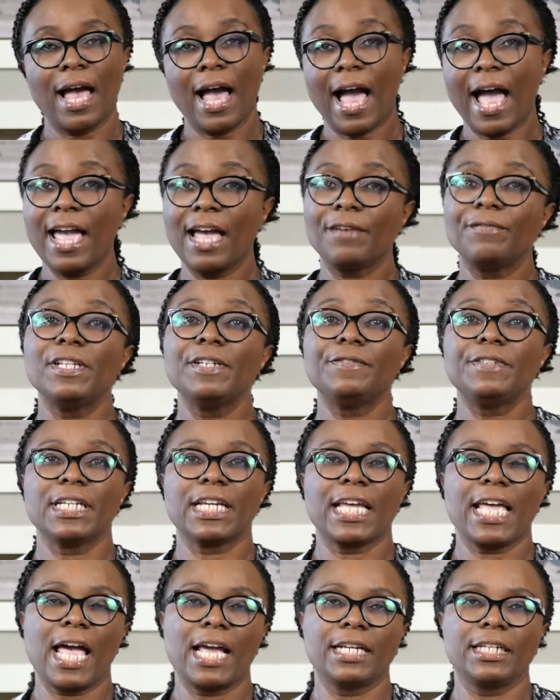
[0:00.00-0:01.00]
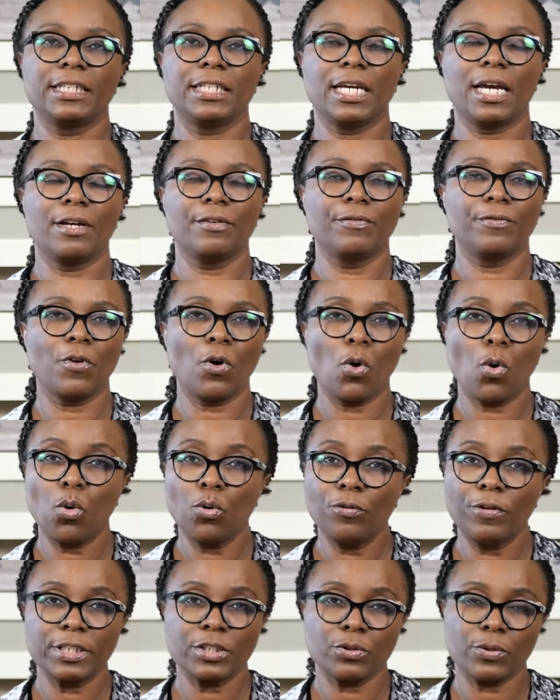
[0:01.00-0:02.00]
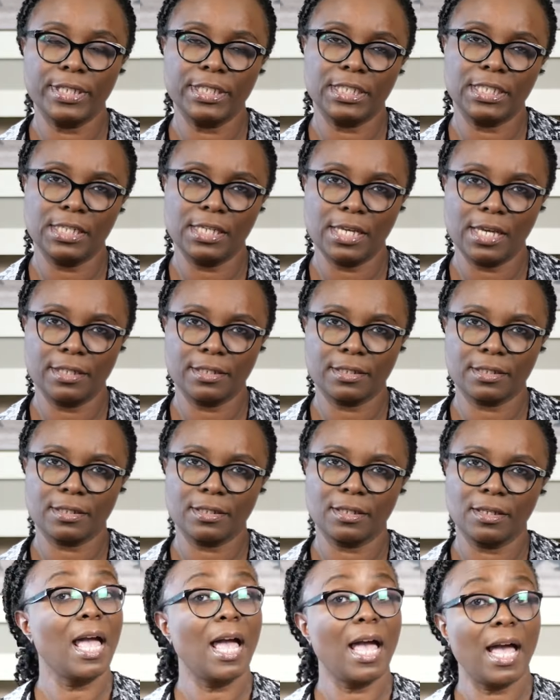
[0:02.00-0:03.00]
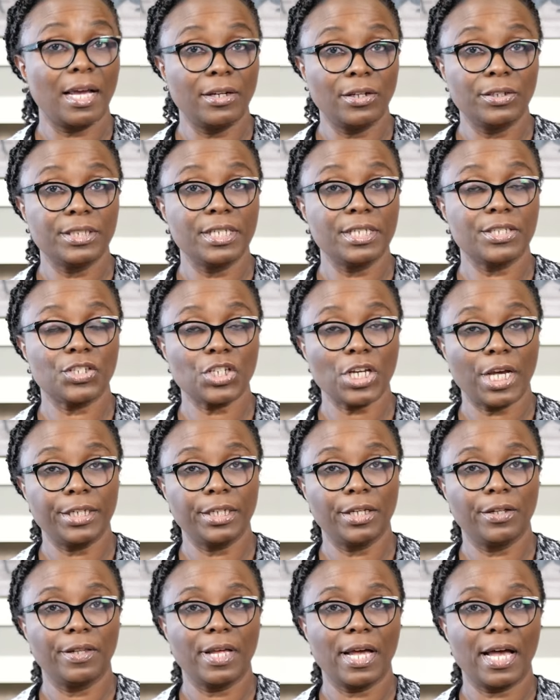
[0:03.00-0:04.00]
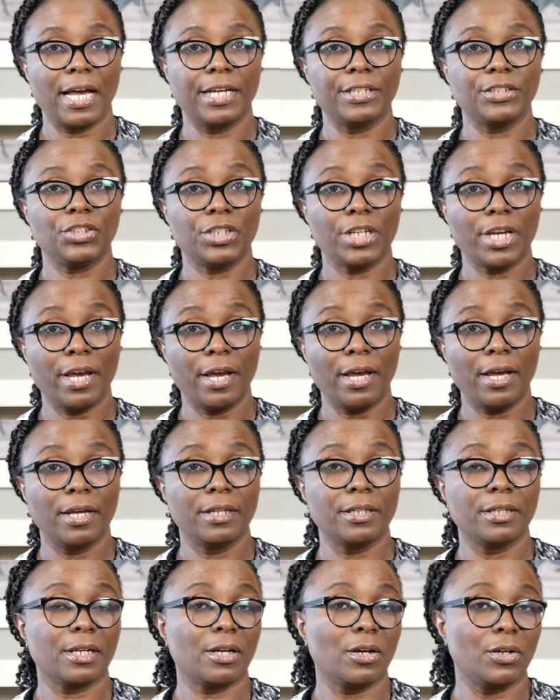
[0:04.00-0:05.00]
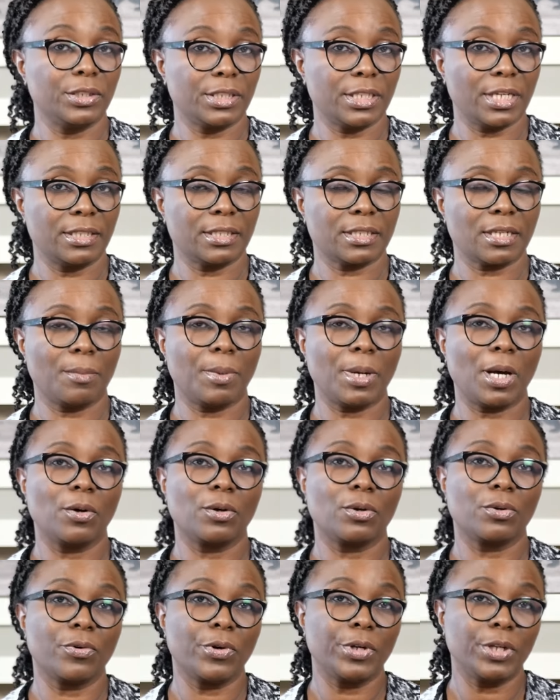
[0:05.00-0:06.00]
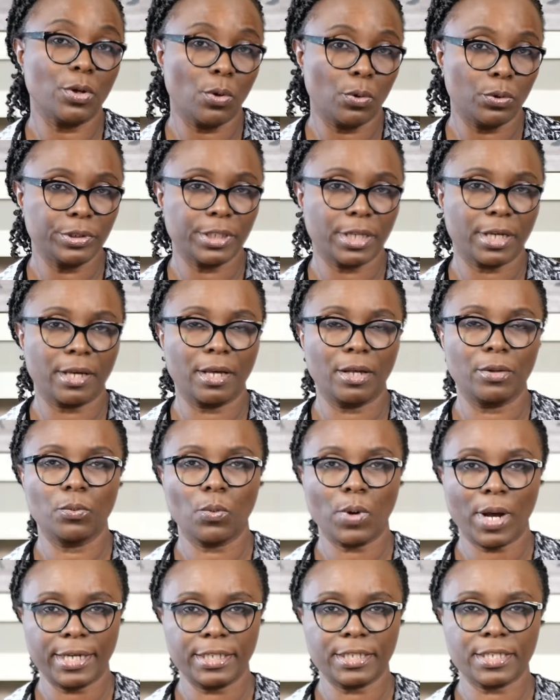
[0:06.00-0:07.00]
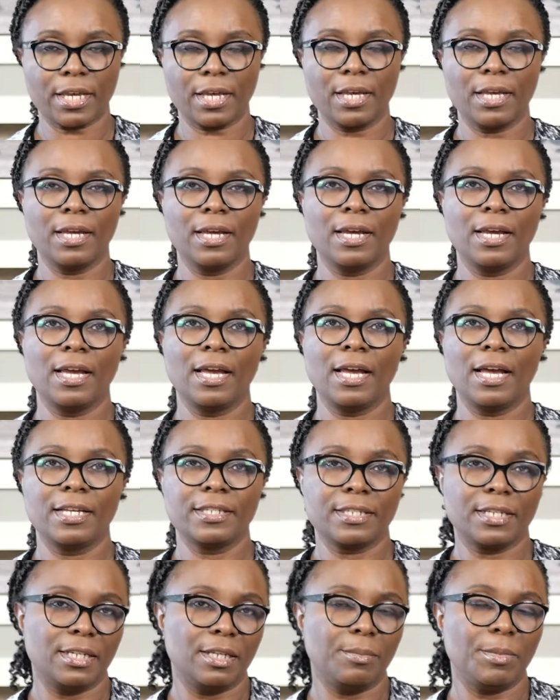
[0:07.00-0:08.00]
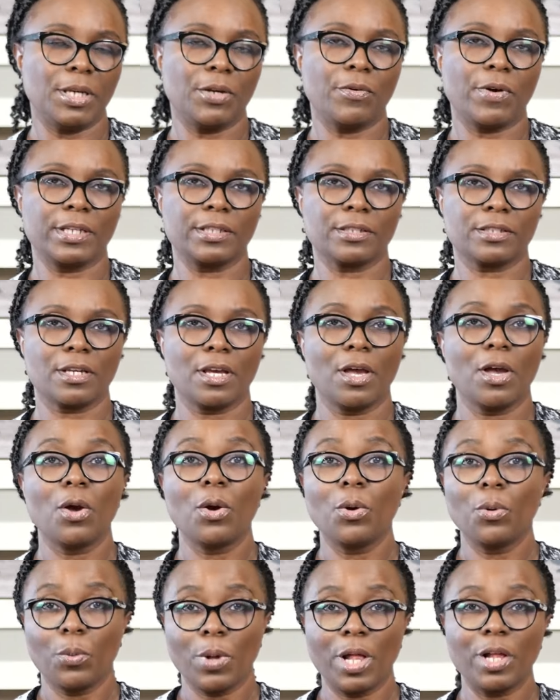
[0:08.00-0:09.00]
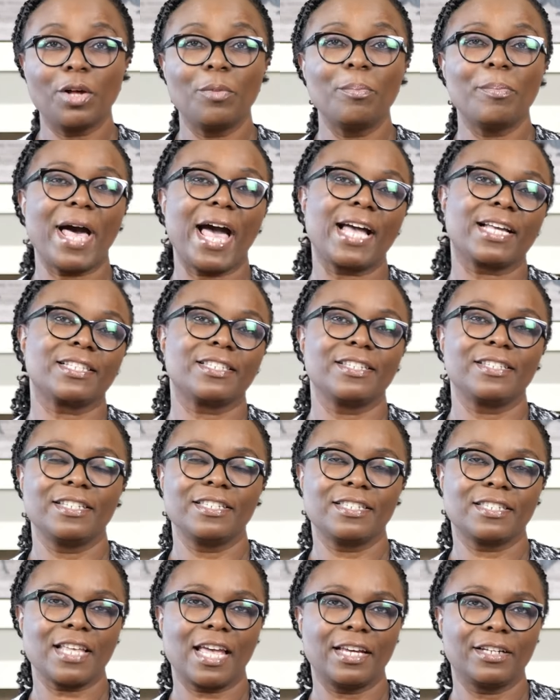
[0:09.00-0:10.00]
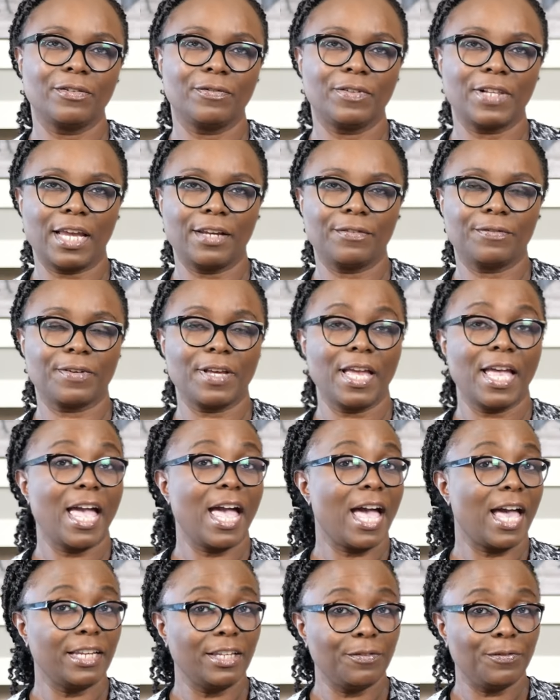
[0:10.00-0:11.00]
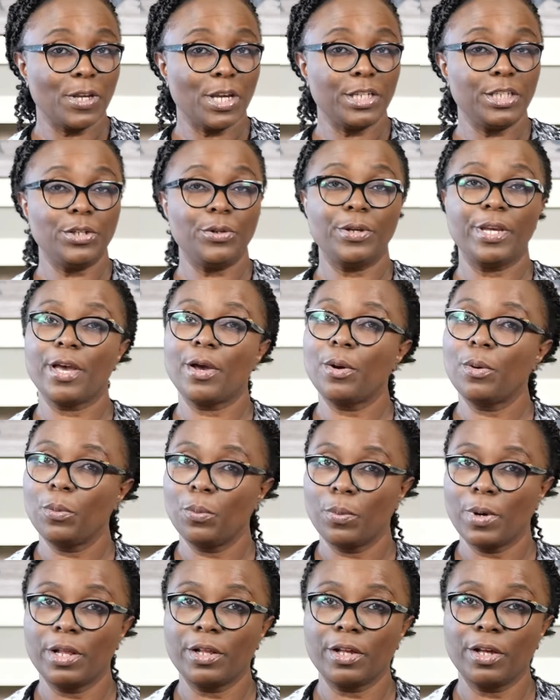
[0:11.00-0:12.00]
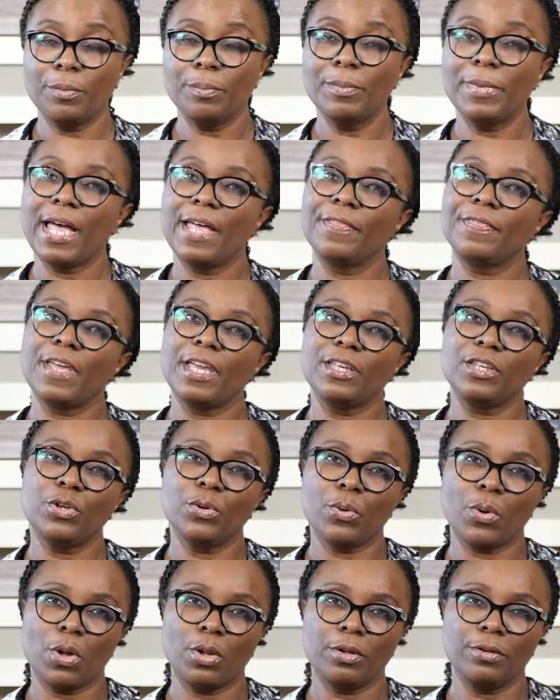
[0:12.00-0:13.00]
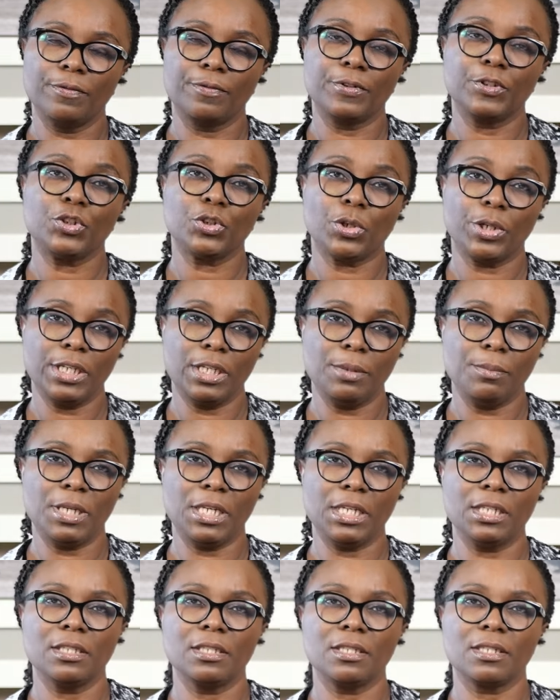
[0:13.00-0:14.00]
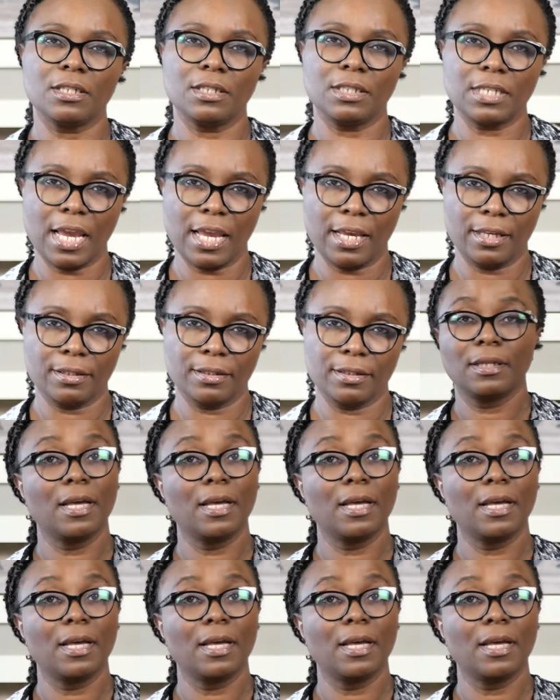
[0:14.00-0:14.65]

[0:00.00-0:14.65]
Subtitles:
I have lived in Canada for over 20 years. And on this channel, I share content about growing older and wiser as an immigrant. Welcome back to this side of life. And if you're new here, welcome and thank you all for joining me today.